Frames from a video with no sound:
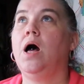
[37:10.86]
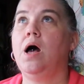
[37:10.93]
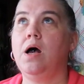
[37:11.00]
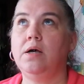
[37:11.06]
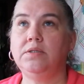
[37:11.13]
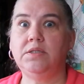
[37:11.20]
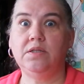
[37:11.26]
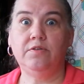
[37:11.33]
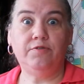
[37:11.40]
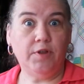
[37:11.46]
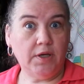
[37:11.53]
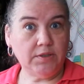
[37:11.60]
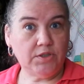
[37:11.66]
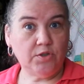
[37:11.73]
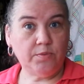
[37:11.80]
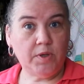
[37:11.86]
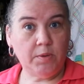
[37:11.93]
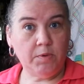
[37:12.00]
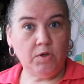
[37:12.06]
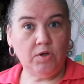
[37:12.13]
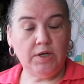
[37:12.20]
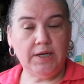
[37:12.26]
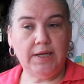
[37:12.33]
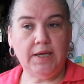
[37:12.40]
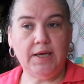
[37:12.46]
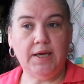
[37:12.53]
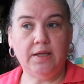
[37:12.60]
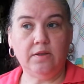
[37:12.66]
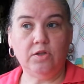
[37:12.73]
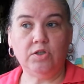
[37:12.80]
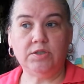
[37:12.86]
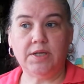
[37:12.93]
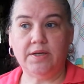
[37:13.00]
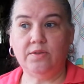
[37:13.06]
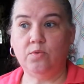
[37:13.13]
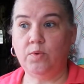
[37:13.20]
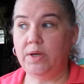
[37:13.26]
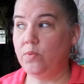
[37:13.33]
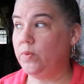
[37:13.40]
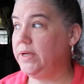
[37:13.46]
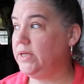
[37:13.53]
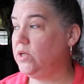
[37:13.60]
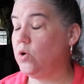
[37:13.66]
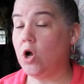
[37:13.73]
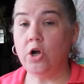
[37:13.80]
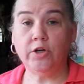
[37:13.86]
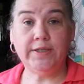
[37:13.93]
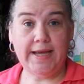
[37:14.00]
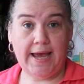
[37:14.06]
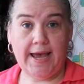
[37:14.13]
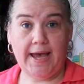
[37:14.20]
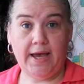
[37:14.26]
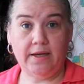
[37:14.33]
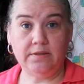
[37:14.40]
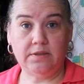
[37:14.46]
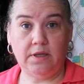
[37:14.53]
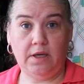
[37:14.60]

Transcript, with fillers: Us in the Flosstube community, it looks like the way we do our tags